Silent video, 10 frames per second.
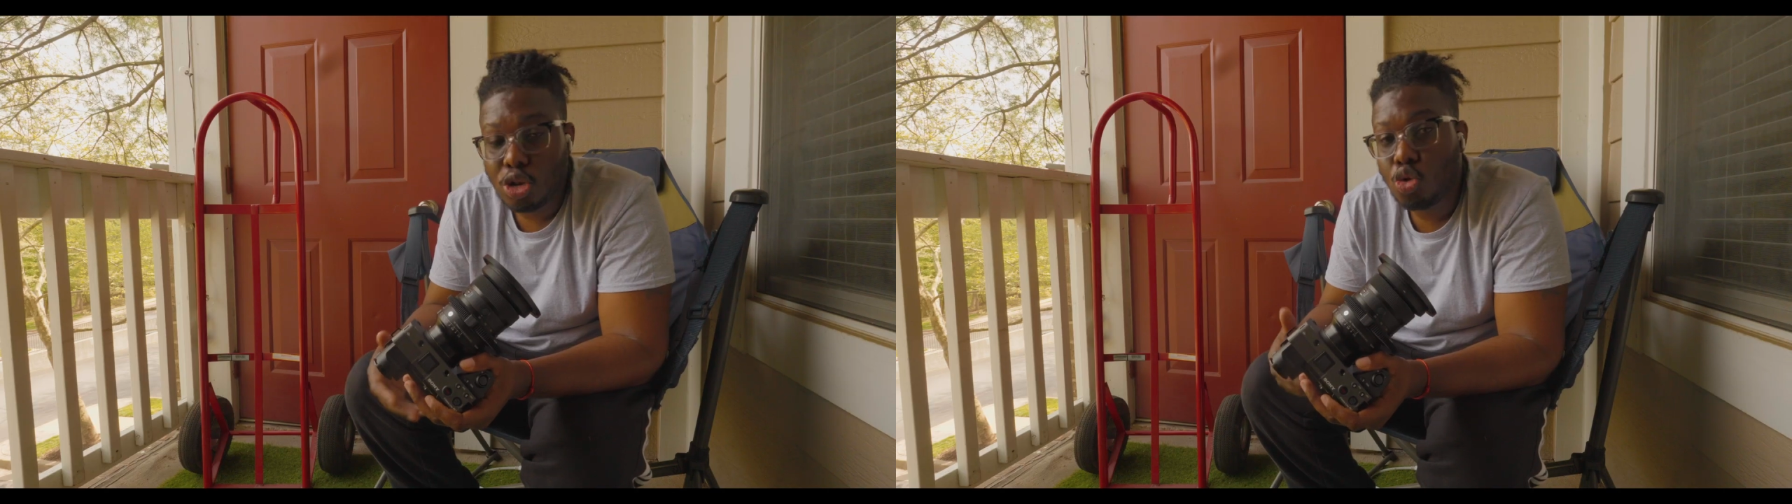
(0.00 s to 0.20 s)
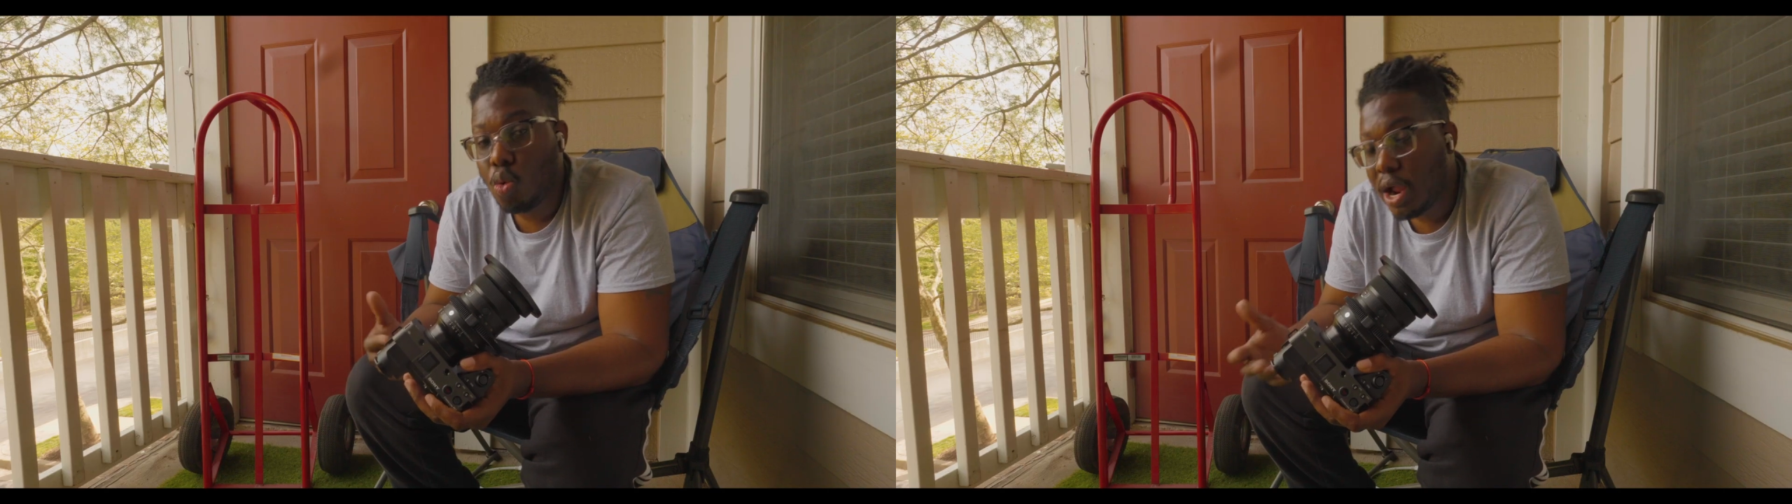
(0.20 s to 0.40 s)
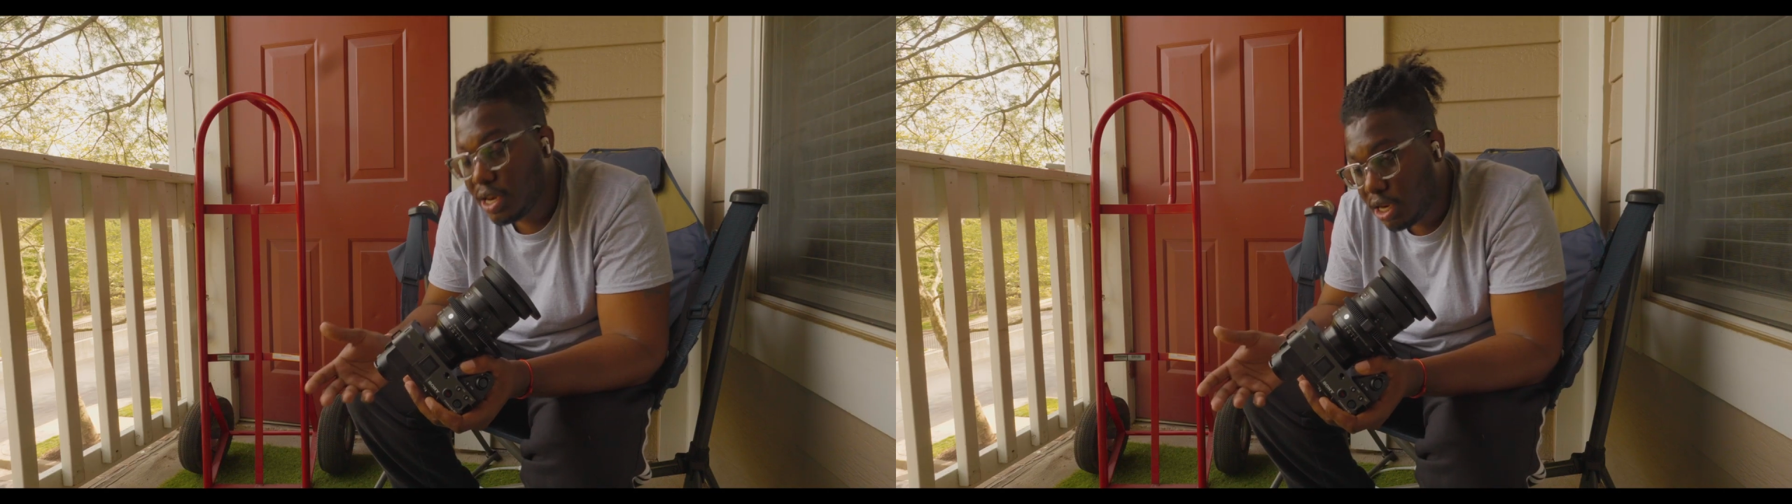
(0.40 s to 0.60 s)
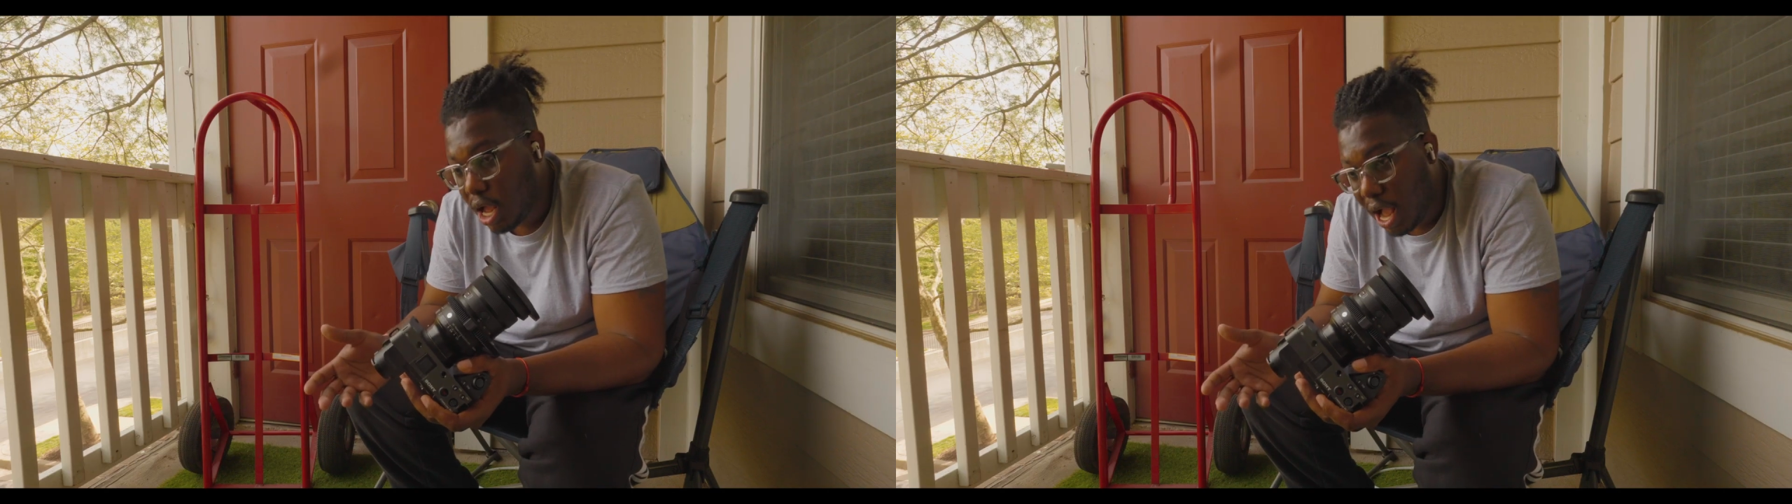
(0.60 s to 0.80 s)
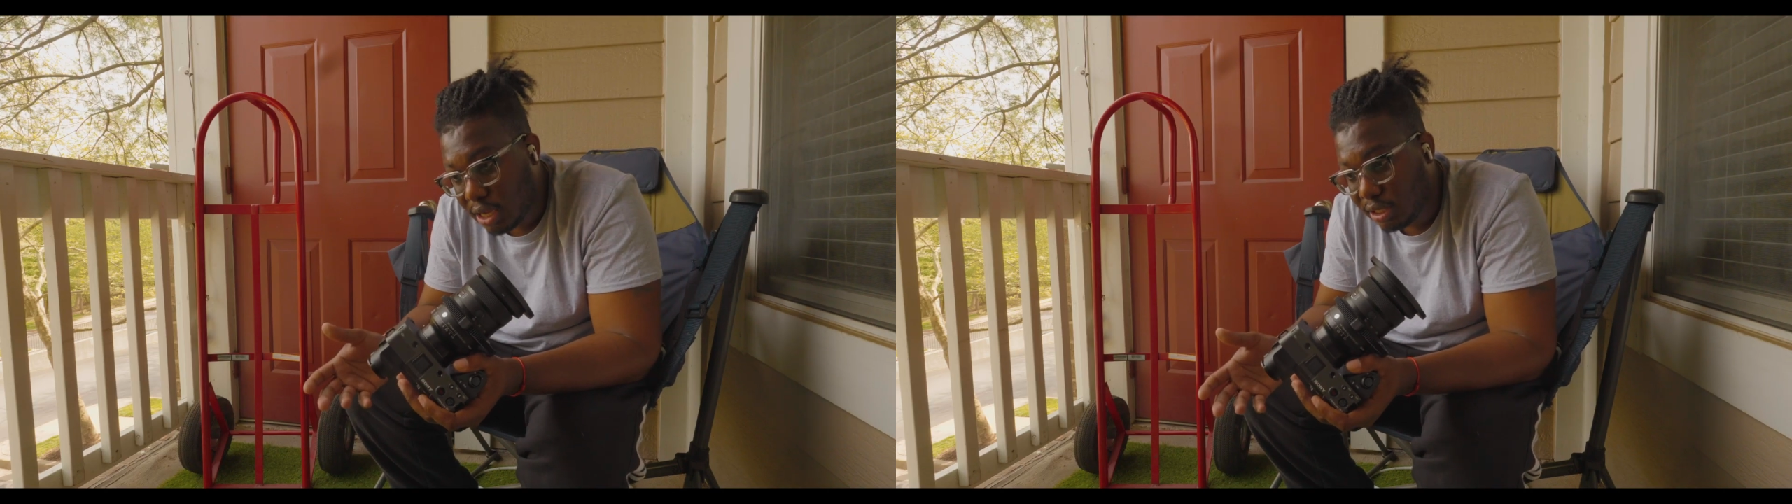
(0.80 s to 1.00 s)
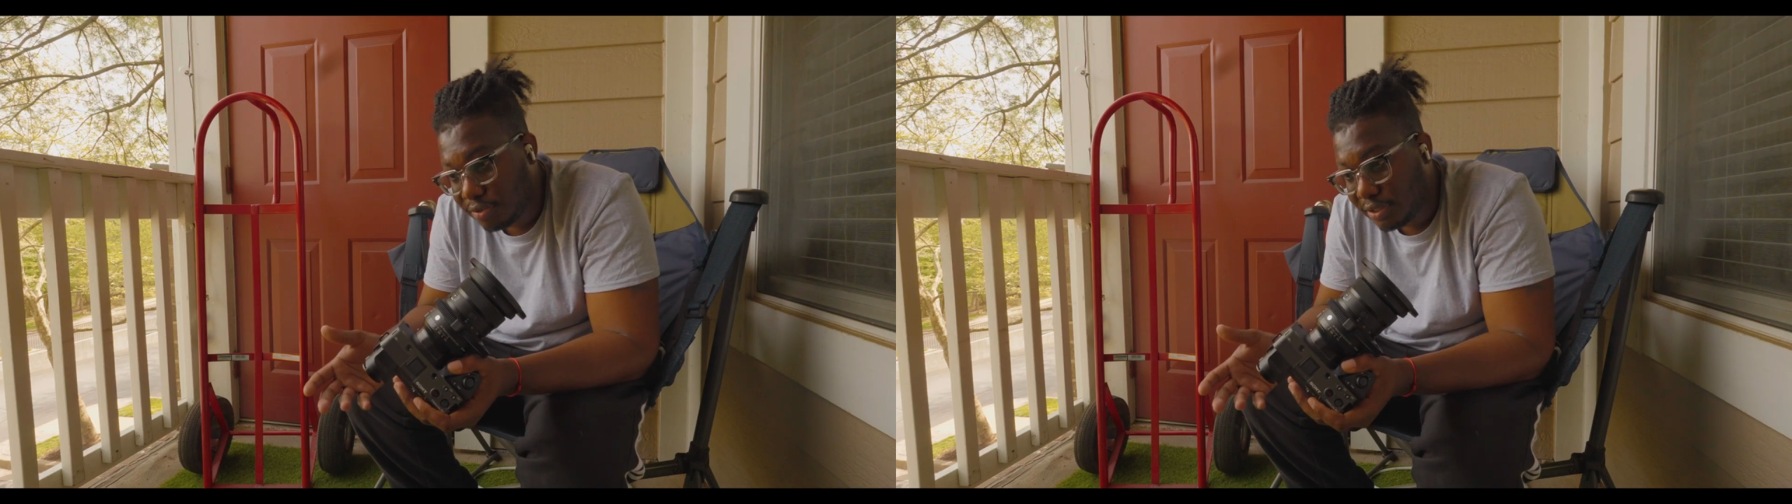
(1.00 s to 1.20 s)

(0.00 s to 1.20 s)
Do I need active